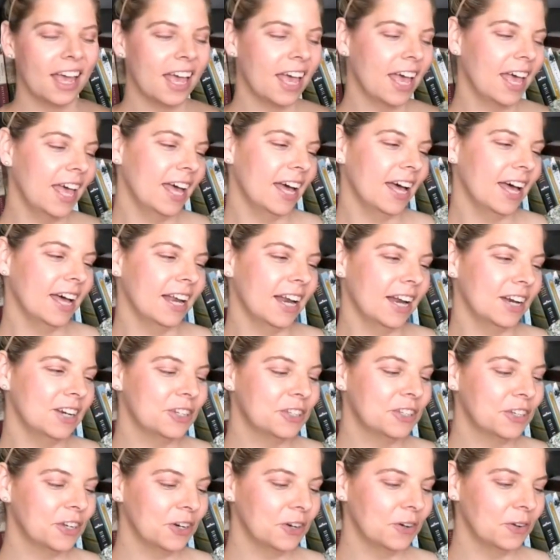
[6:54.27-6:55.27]
and I
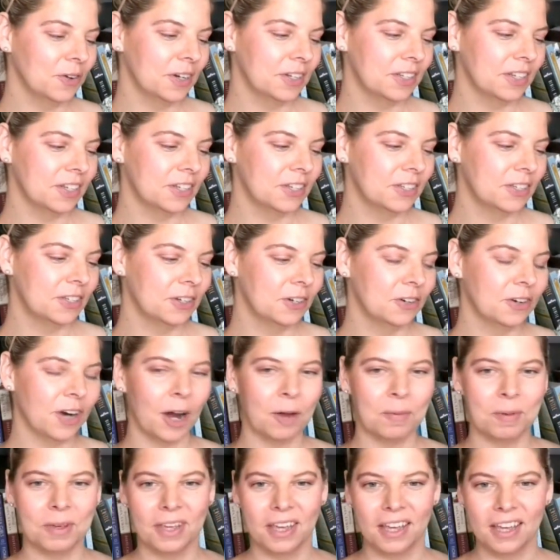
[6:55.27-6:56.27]
just couldn't resist
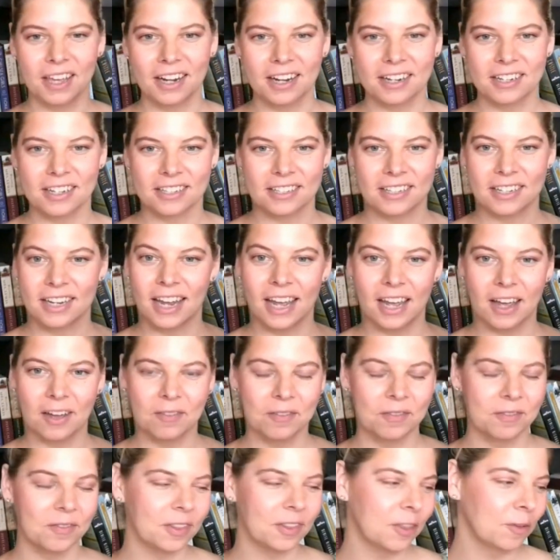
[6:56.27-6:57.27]
grabbing it, and it doesn't
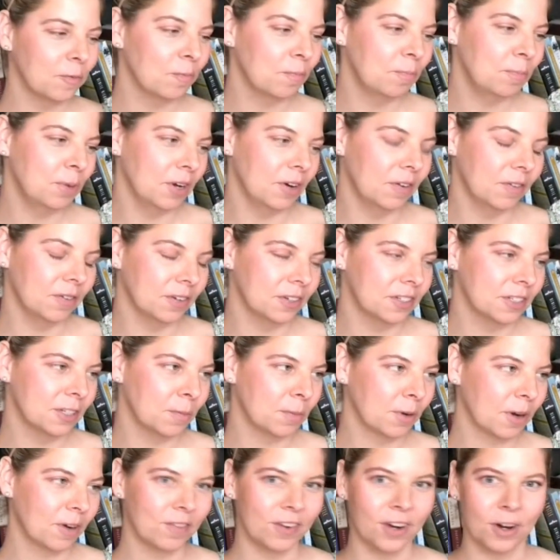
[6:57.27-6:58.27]
have the beautiful
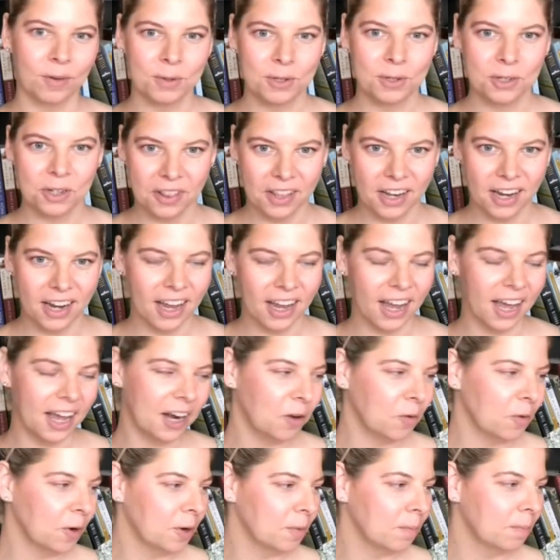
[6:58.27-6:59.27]
slipcover I'm sure that it had
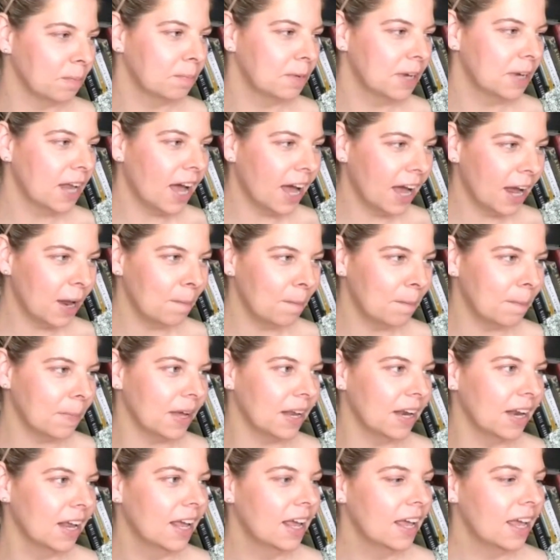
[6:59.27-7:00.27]
at one time,
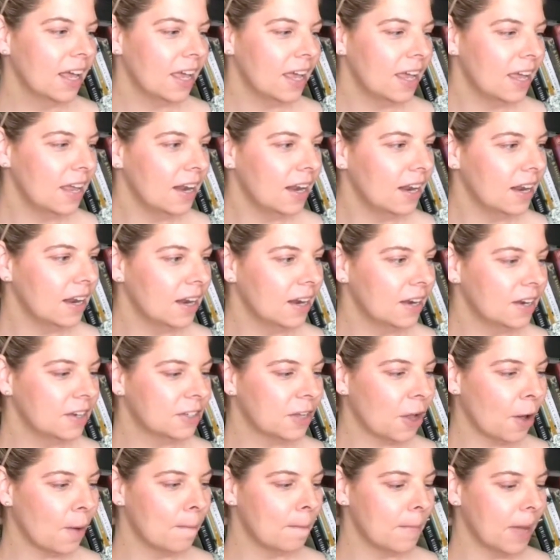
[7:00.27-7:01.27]
but it
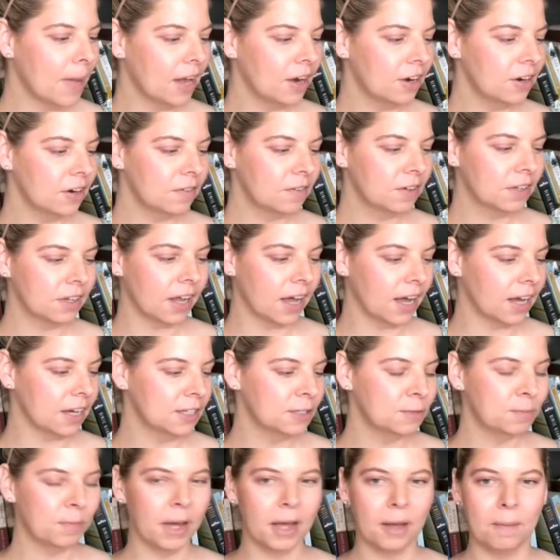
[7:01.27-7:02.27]
is A Matter of
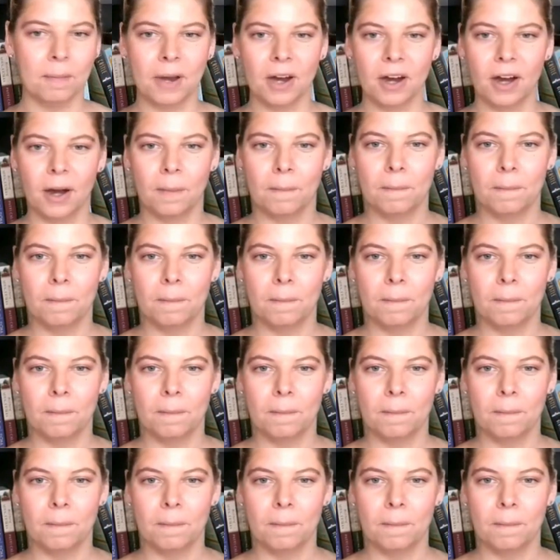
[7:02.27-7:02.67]
Class by Mary